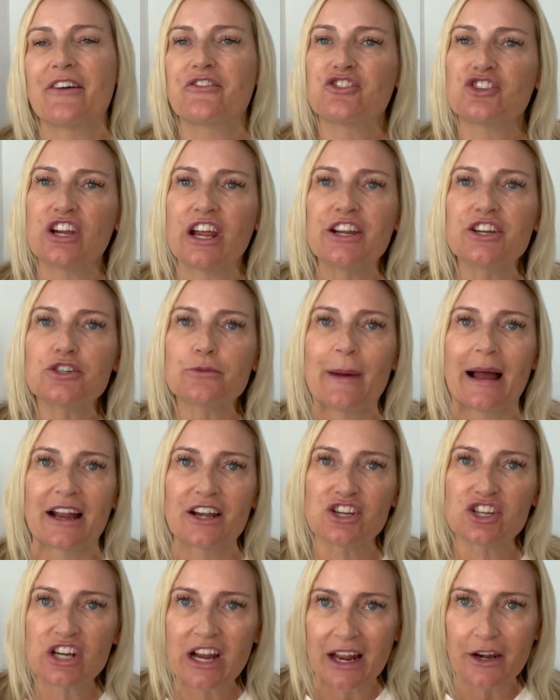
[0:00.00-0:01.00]
I've changed my
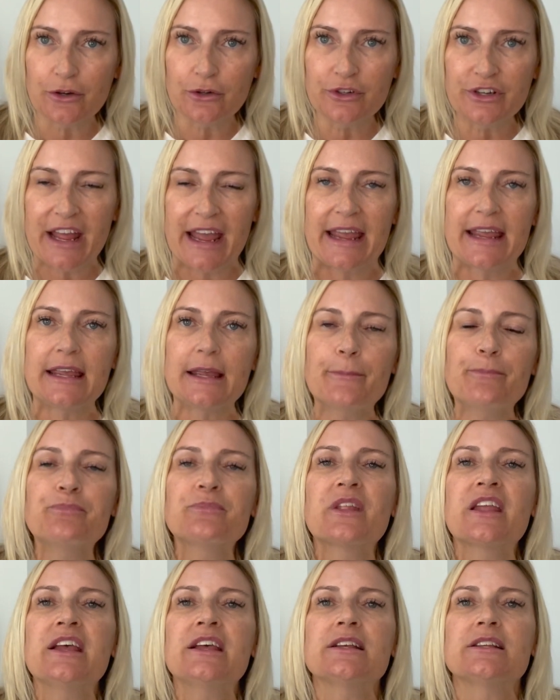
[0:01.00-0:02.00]
channel name.